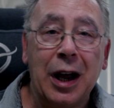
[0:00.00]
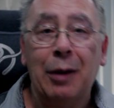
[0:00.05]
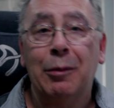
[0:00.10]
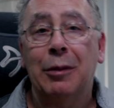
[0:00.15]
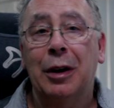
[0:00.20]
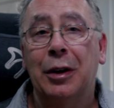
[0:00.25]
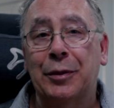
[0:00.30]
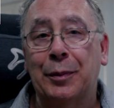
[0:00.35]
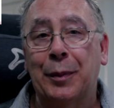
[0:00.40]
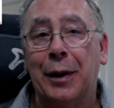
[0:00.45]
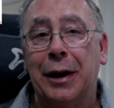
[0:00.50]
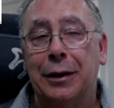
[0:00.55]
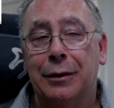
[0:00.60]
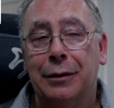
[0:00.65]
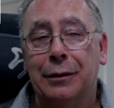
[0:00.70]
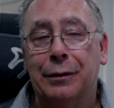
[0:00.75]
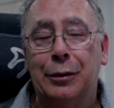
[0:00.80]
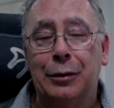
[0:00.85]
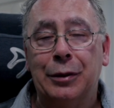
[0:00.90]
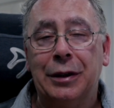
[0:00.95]
upload speed.
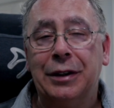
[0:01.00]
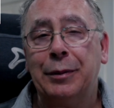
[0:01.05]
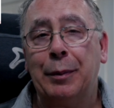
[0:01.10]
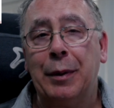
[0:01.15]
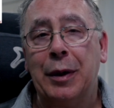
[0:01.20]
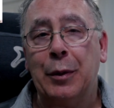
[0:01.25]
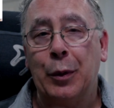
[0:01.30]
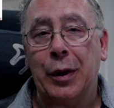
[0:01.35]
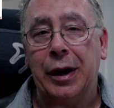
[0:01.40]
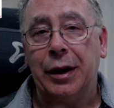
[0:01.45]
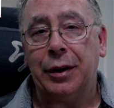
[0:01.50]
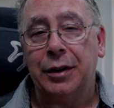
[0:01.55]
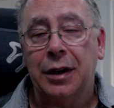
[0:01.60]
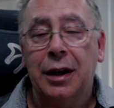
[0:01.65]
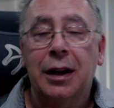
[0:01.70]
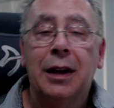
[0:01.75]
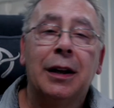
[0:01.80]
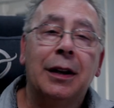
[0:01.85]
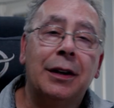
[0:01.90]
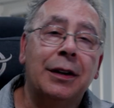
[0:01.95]
And I thought, well, that's a bit weird.
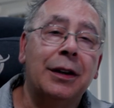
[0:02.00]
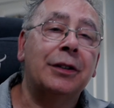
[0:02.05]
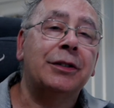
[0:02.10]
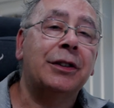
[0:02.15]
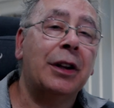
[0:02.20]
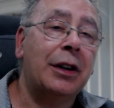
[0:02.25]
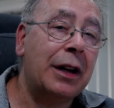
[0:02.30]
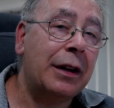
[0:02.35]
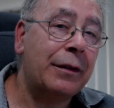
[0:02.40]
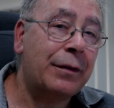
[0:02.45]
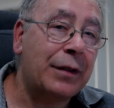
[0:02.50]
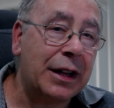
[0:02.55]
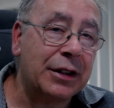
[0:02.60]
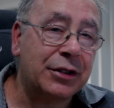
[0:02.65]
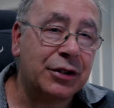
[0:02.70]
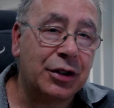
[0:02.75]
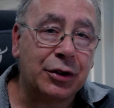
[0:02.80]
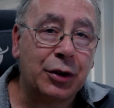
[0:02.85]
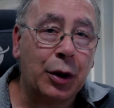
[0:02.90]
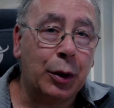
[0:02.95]
Now, I don't know if
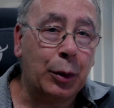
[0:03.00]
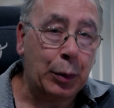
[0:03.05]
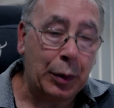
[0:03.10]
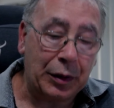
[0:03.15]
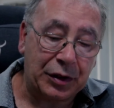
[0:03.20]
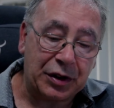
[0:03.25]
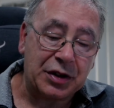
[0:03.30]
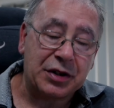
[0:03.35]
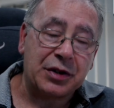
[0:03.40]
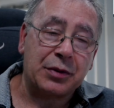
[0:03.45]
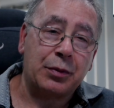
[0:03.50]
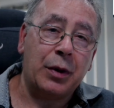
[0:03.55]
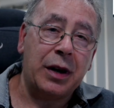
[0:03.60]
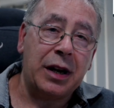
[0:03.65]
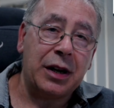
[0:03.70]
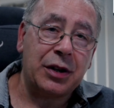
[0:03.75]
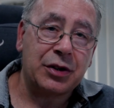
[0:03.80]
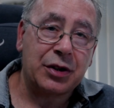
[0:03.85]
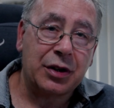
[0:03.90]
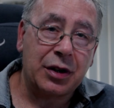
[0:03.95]
that's to do with the
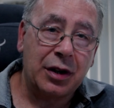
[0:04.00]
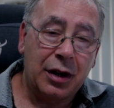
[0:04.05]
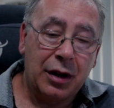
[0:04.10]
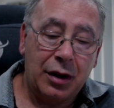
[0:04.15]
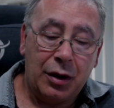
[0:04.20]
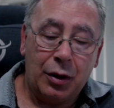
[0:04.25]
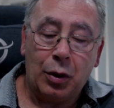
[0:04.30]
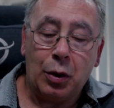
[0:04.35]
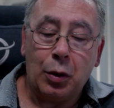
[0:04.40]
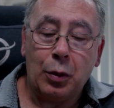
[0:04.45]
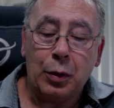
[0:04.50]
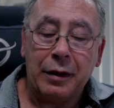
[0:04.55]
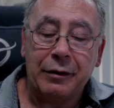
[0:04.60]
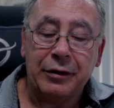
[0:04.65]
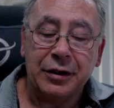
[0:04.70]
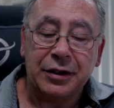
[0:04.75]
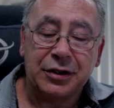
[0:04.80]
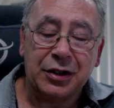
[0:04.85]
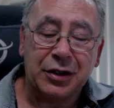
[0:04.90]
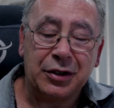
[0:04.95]
switch, or
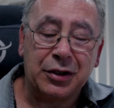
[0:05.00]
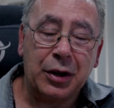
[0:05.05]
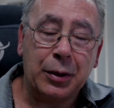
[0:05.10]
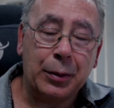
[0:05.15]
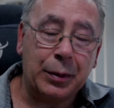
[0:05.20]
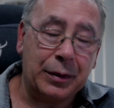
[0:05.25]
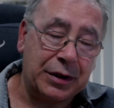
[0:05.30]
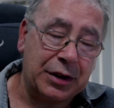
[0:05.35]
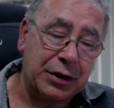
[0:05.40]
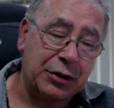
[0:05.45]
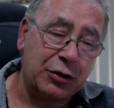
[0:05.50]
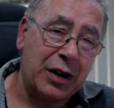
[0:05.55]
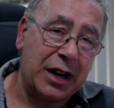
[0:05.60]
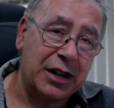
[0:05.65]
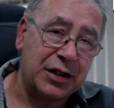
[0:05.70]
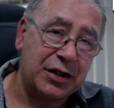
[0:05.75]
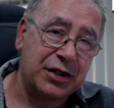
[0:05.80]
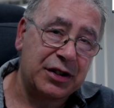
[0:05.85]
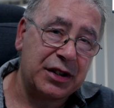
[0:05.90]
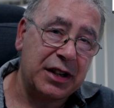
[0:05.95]
whether it's to do with the
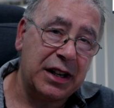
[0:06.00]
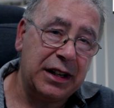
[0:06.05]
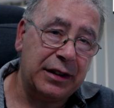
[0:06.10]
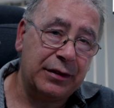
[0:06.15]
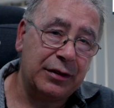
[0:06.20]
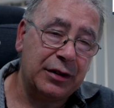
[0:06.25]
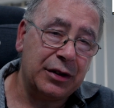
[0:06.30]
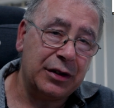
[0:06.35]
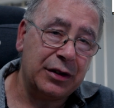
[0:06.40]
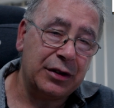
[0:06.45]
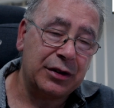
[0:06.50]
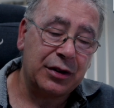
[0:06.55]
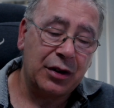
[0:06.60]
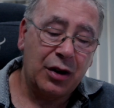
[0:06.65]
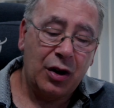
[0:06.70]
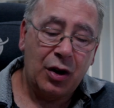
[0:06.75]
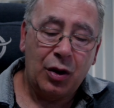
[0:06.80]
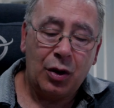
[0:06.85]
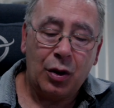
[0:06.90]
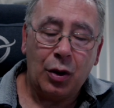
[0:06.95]
transceivers,
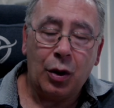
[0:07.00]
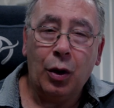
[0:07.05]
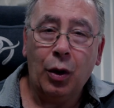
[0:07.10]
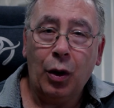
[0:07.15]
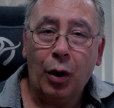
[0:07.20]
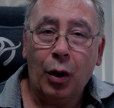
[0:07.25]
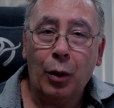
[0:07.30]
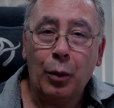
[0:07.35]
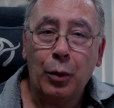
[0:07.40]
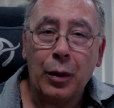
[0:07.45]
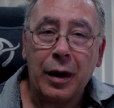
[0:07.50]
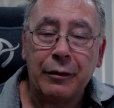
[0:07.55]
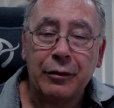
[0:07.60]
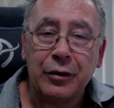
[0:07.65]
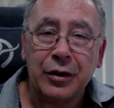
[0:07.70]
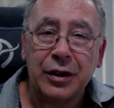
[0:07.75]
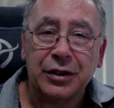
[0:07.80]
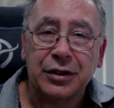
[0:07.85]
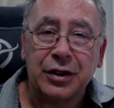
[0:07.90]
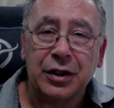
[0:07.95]
or
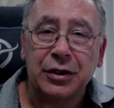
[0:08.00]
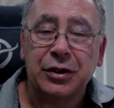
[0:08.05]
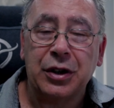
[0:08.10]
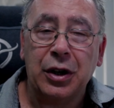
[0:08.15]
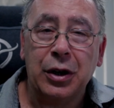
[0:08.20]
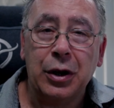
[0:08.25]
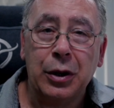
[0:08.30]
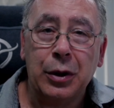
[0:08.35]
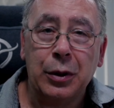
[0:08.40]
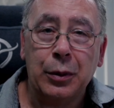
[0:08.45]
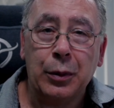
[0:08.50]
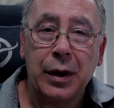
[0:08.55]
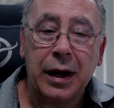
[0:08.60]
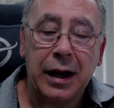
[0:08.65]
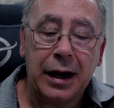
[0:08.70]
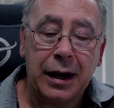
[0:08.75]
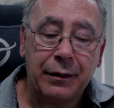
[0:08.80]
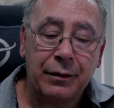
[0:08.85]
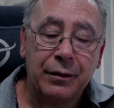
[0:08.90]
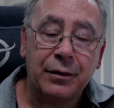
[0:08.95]
whether it's to do
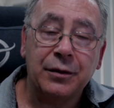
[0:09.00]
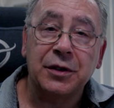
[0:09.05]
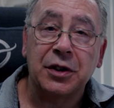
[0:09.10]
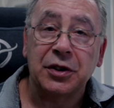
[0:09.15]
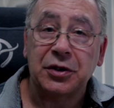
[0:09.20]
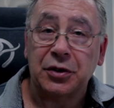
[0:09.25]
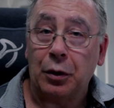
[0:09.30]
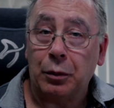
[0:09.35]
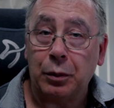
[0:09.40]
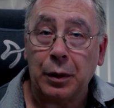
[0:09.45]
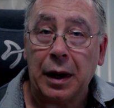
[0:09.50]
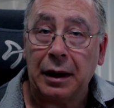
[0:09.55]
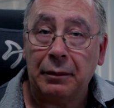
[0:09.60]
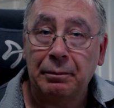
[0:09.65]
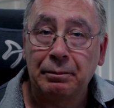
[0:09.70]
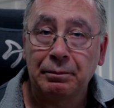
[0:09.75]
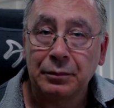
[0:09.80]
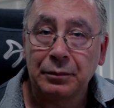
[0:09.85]
with the software.